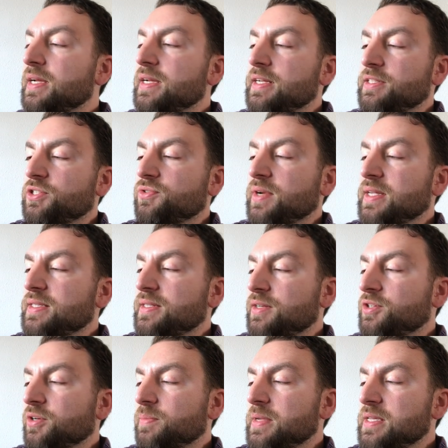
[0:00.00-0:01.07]
in strands that
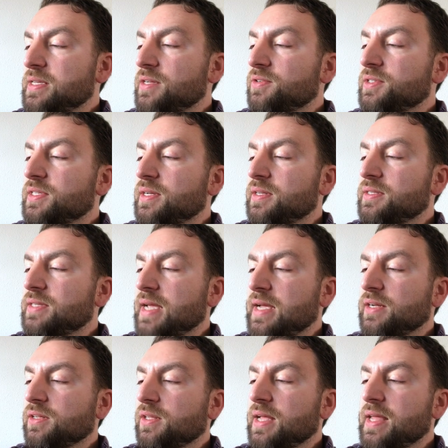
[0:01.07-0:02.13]
took me years to
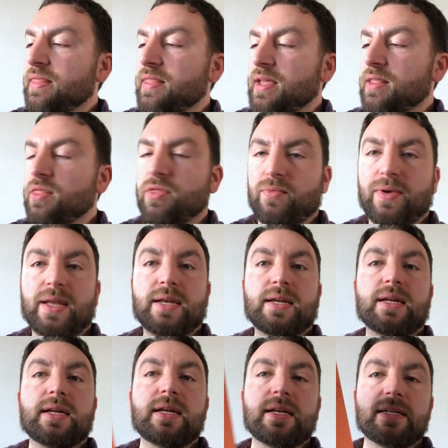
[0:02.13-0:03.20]
untangle and then thread
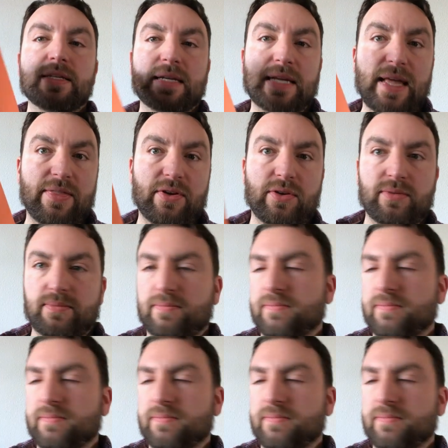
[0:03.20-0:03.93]
together.